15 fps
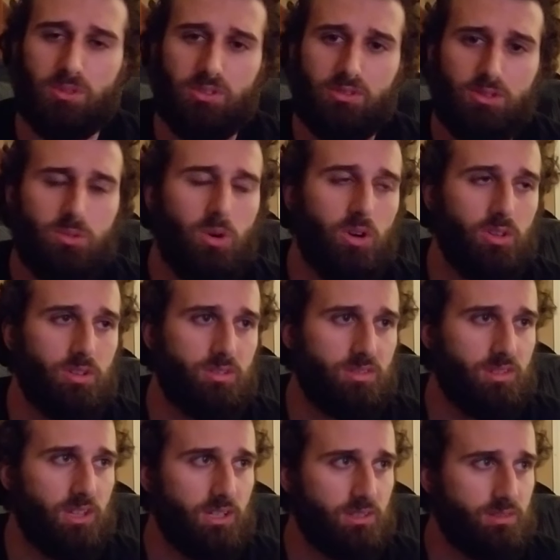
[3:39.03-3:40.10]
to do all those
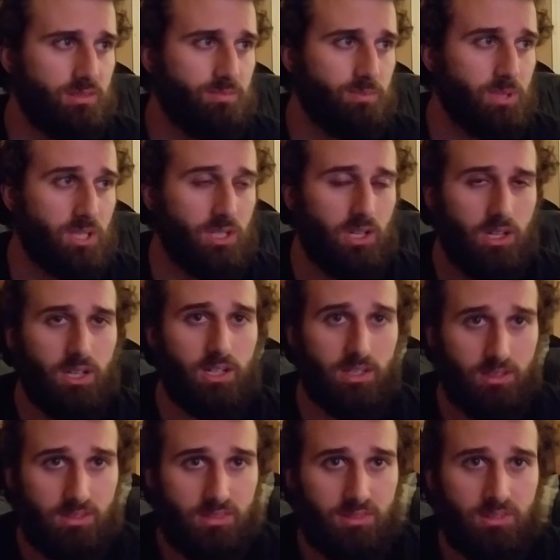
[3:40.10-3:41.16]
things,
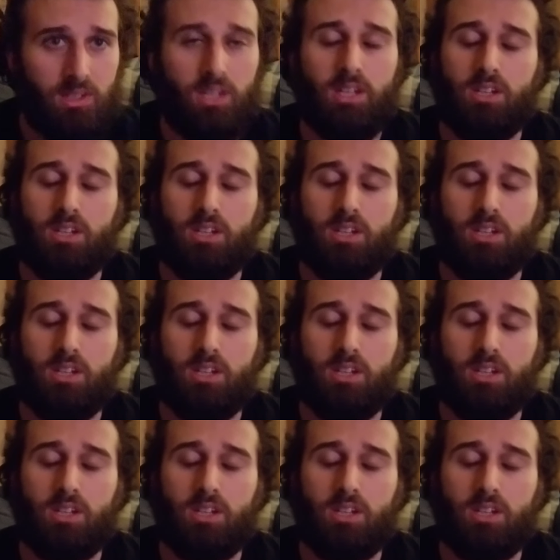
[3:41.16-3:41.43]
because